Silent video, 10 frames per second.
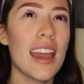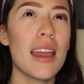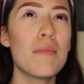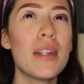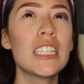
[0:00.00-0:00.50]

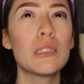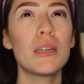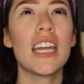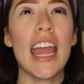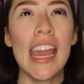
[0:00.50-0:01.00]
it makes
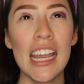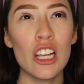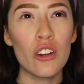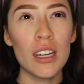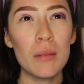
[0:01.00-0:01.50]
me
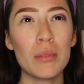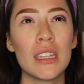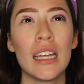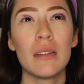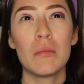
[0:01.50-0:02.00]
angry,
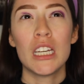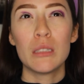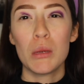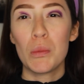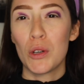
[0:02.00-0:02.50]
but then it
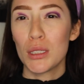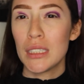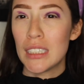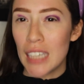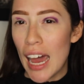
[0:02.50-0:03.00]
makes me more
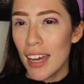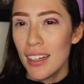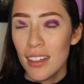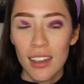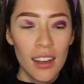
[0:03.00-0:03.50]

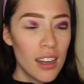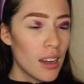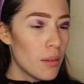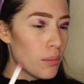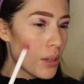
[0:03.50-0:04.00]
sad
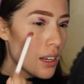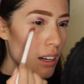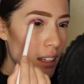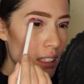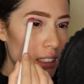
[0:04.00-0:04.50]

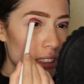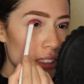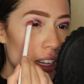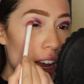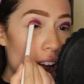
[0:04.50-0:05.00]
because,
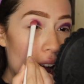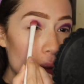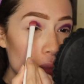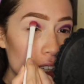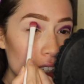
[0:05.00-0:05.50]

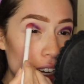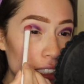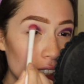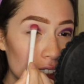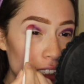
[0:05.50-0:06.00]
I mean,
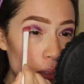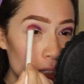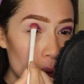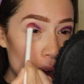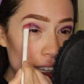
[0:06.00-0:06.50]
yes, at the same
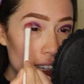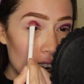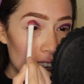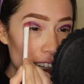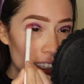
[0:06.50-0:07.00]
time, I
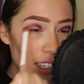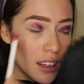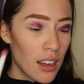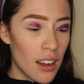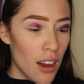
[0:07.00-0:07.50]
get it.
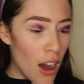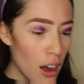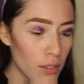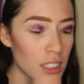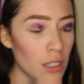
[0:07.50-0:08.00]
Like,
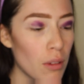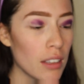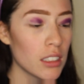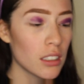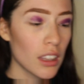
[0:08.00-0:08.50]
obviously we
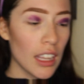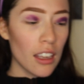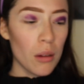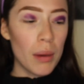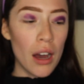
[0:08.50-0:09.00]
have to
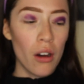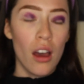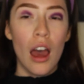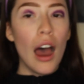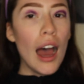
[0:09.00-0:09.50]
think about
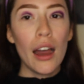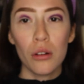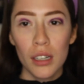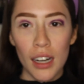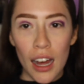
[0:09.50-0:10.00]

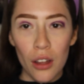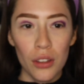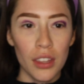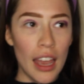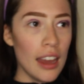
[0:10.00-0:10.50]
our
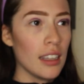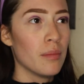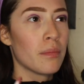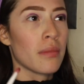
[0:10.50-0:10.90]
health and